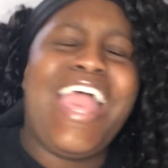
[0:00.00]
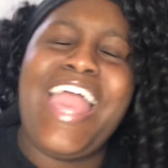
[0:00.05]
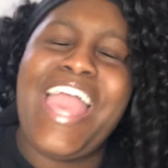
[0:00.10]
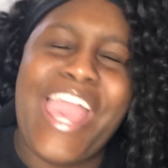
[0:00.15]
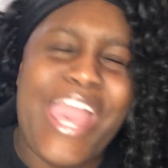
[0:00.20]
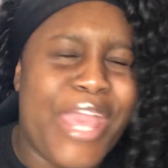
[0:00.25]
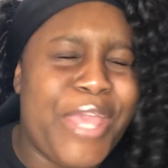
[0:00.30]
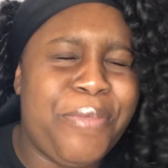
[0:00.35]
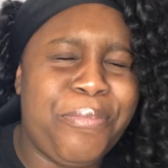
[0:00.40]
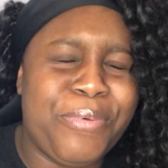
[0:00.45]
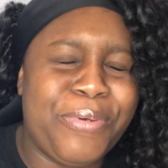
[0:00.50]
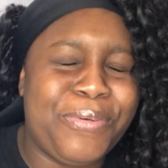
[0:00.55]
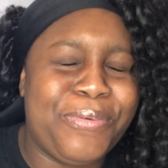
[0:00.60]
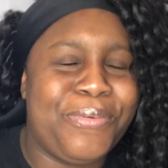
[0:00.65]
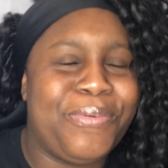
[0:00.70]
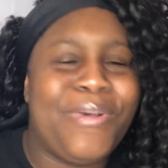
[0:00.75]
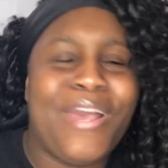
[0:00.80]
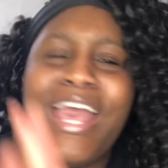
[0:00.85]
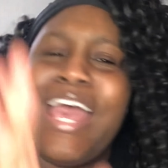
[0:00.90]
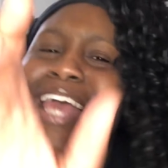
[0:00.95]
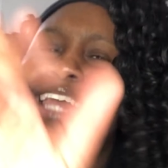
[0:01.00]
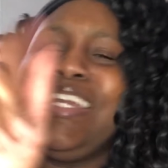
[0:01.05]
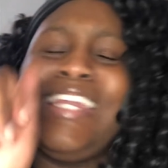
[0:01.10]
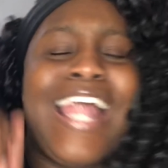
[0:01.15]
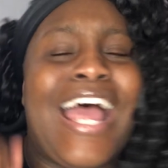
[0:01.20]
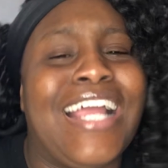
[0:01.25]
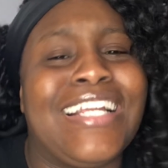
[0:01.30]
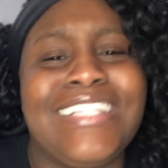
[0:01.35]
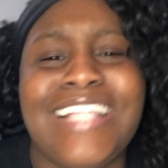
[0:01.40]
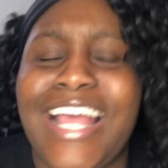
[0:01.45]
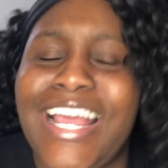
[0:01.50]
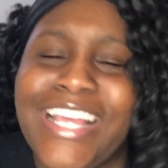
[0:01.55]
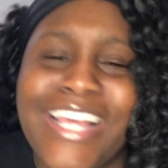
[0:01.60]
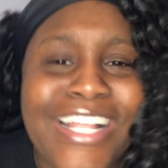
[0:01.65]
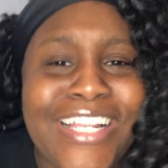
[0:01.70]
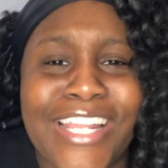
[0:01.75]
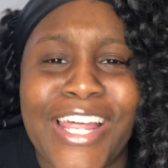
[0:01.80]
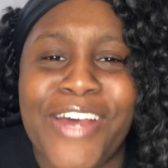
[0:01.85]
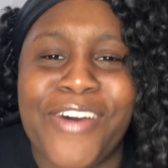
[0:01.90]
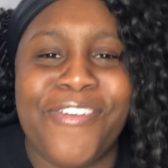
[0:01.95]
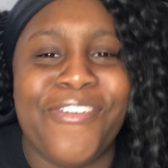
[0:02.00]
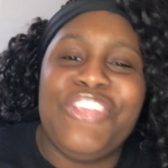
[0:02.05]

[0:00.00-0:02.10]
Hey boo, knock knock, hello.